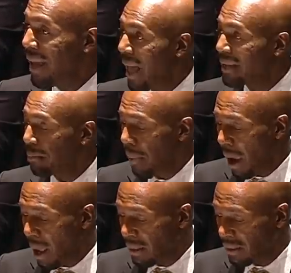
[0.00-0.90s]
as
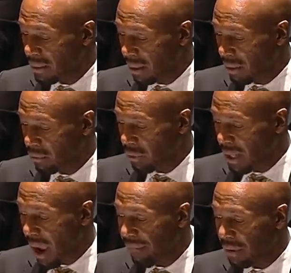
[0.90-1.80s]
policy, treat
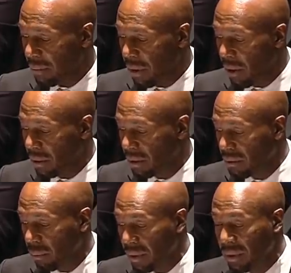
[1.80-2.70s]
African
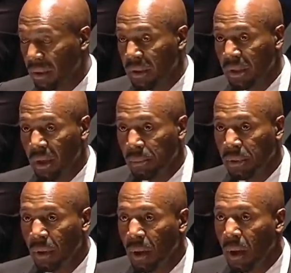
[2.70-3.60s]
Americans with contempt.